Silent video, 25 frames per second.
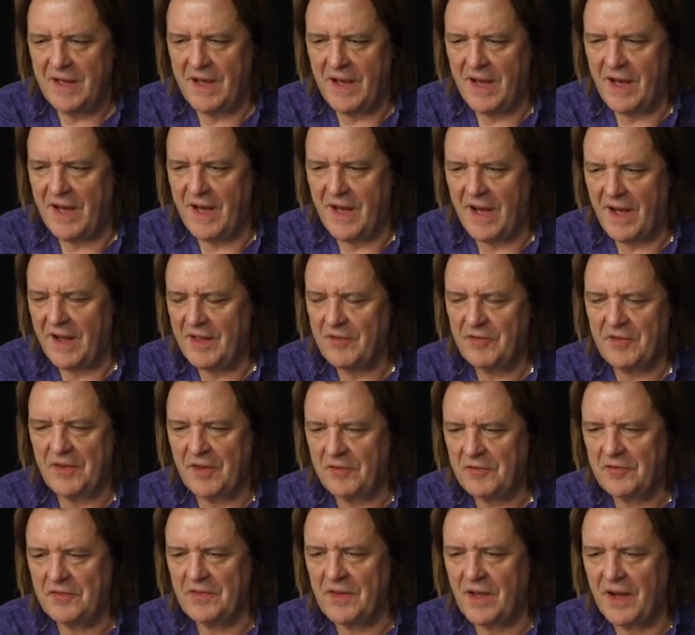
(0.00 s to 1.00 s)
Uh,
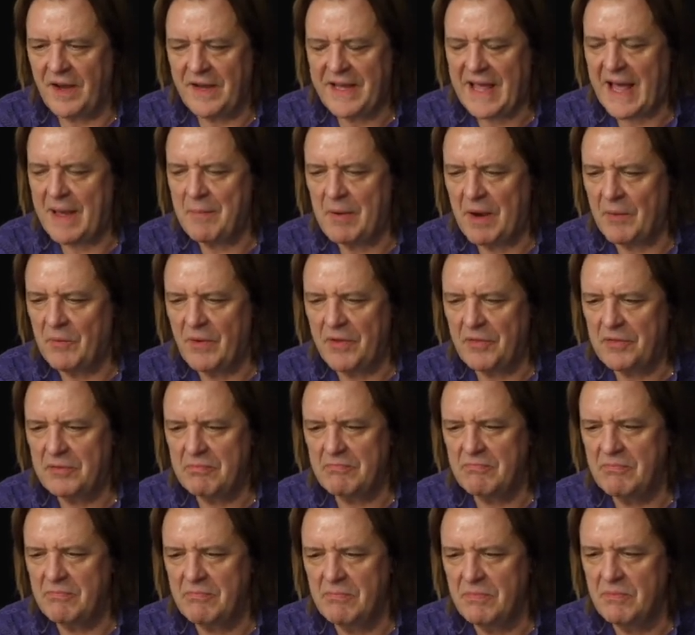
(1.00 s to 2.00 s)
I, I came up with
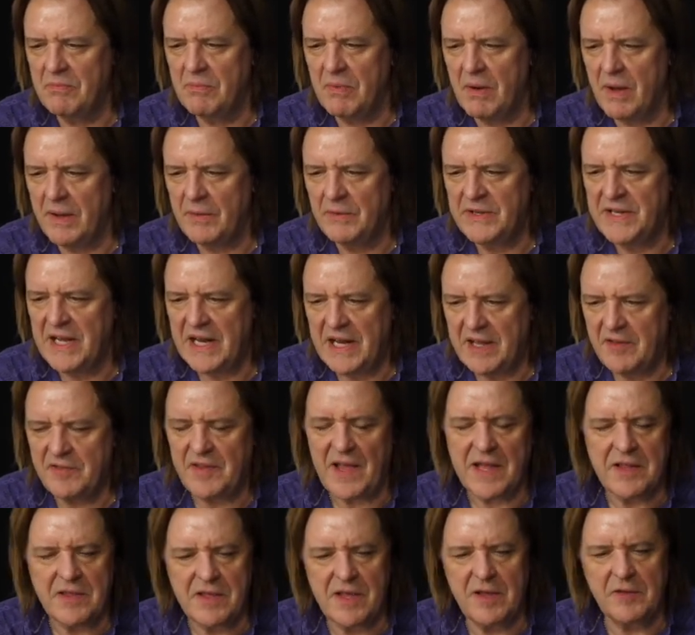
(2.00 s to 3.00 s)
nearly
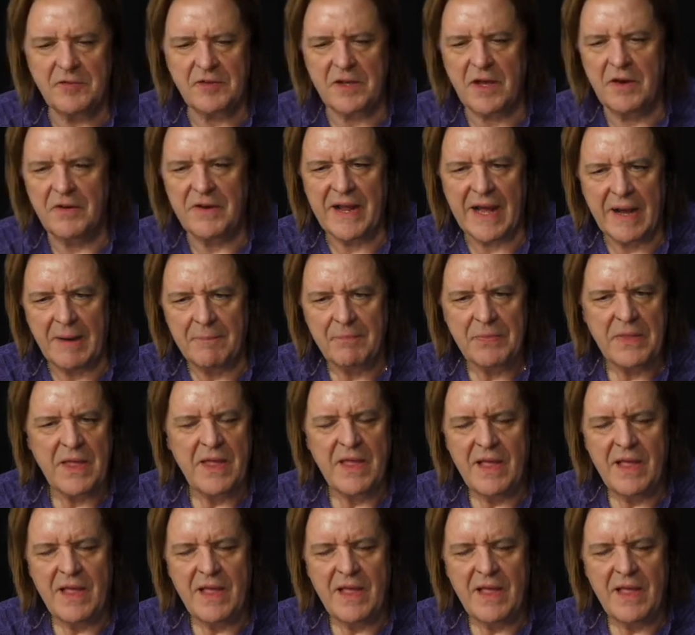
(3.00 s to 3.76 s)
ten years ago now,